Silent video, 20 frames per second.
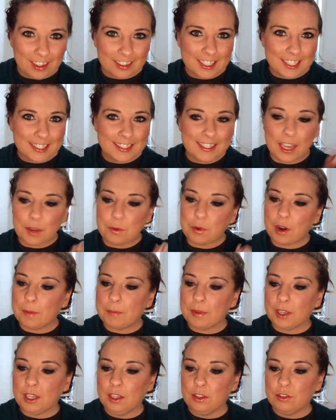Today we're
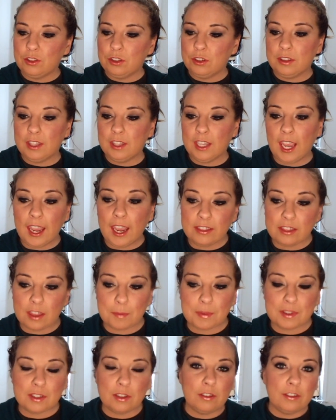hopping into the 8th
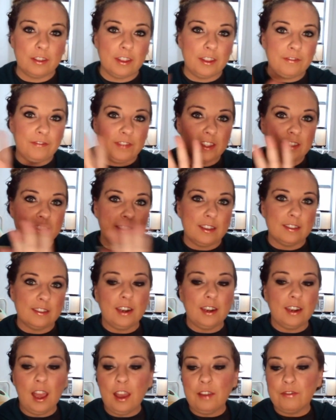episode of the 5th
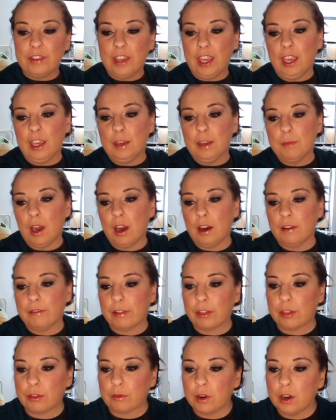season of Game of
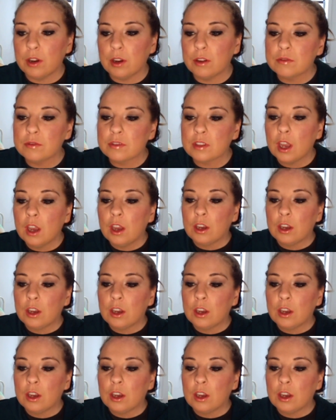Thrones